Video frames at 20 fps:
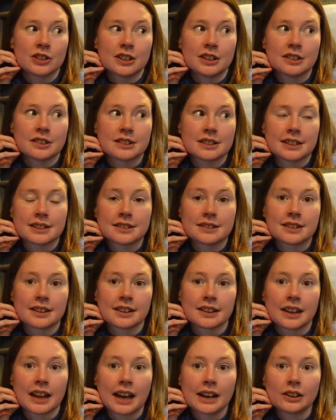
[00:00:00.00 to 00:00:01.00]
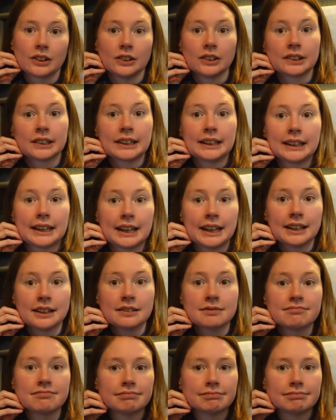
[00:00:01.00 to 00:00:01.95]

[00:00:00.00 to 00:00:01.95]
insist on like looking in.